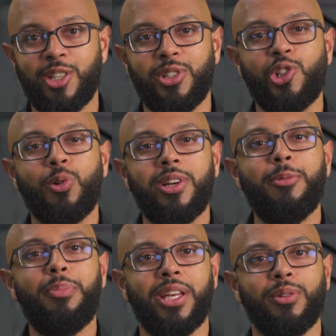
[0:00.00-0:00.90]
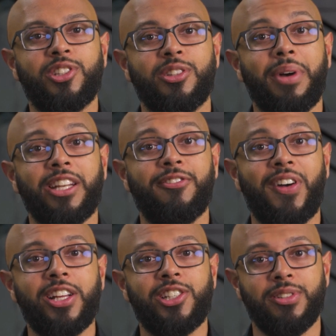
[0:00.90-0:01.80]
to ensure it appeals to the
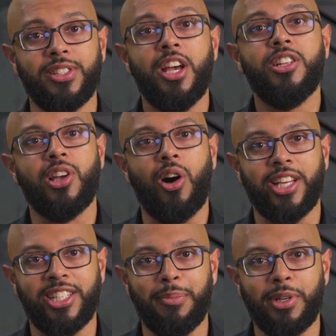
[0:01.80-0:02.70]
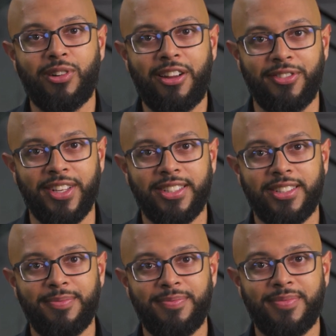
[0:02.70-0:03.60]
manufacturer's target demographics.